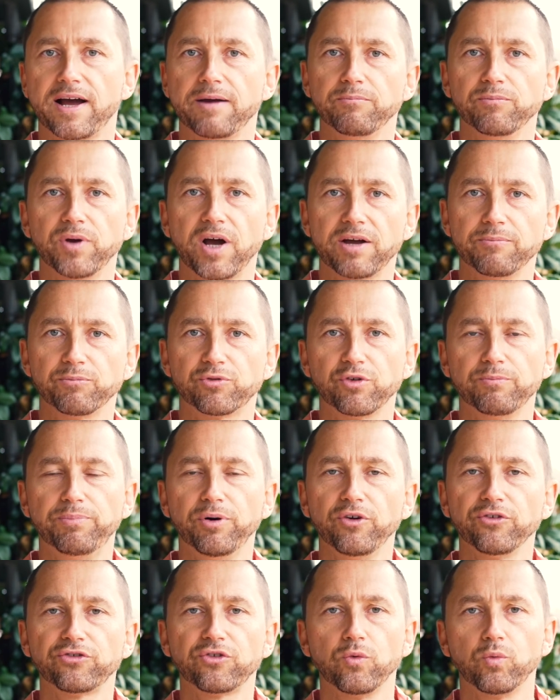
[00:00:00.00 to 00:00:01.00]
I'm
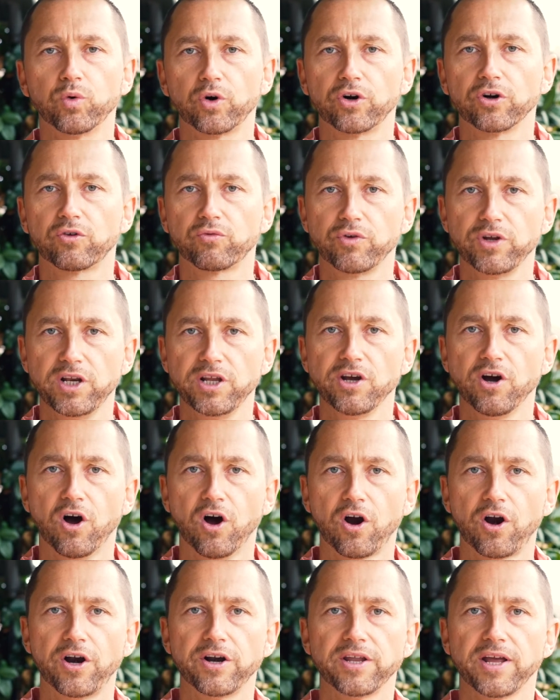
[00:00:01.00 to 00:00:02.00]
supposed to work really
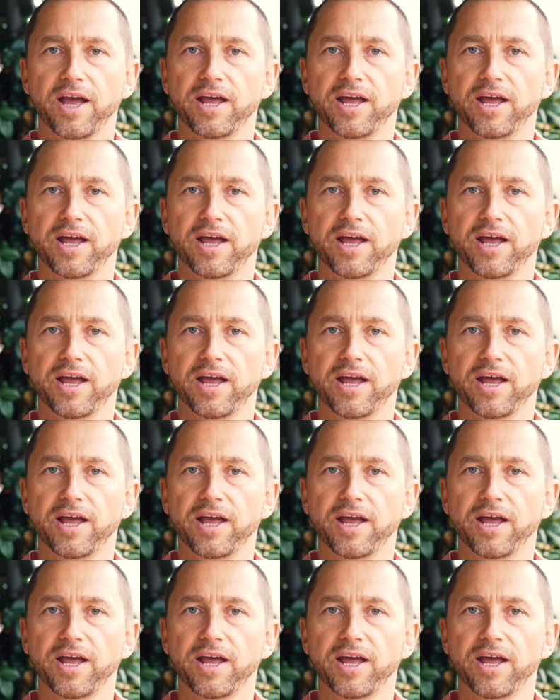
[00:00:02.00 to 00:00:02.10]
hard